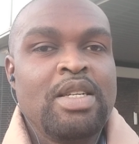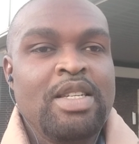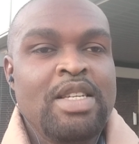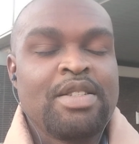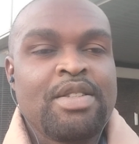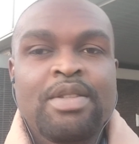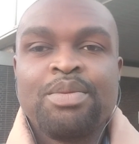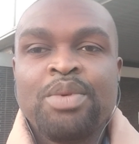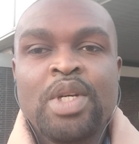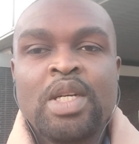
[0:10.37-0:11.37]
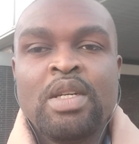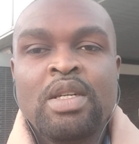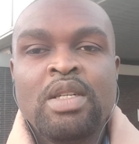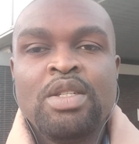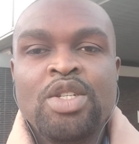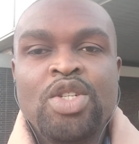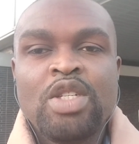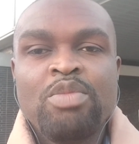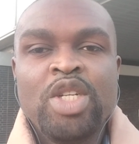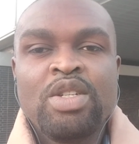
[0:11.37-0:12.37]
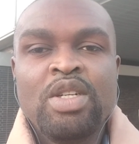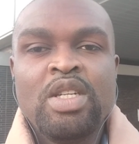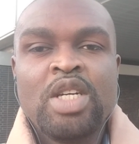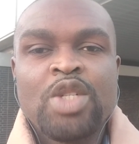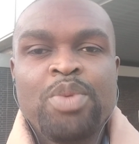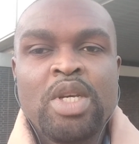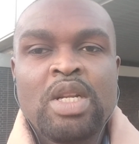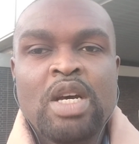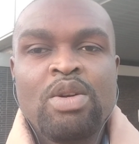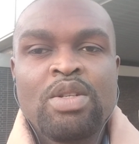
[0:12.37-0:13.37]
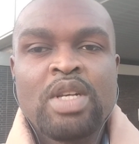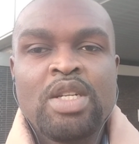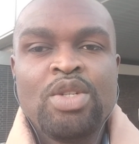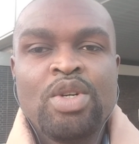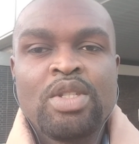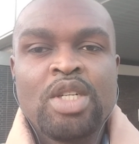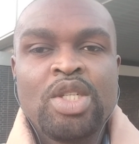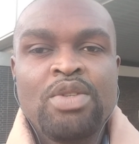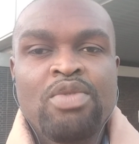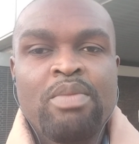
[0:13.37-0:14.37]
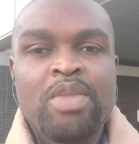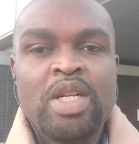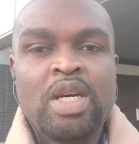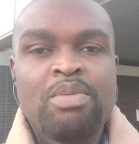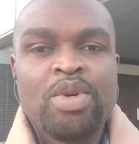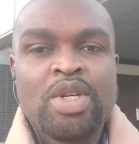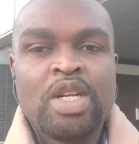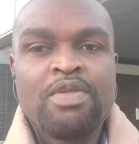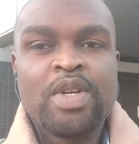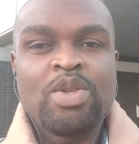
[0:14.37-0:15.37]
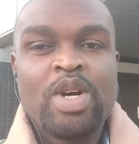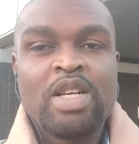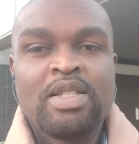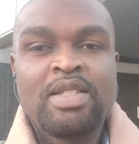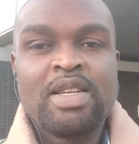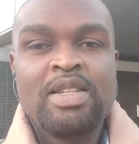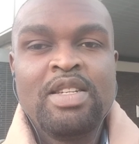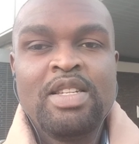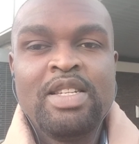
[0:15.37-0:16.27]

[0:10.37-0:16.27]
Yes. Niger's military leader speaking alongside the junta chiefs from Mali and Burkina Faso has said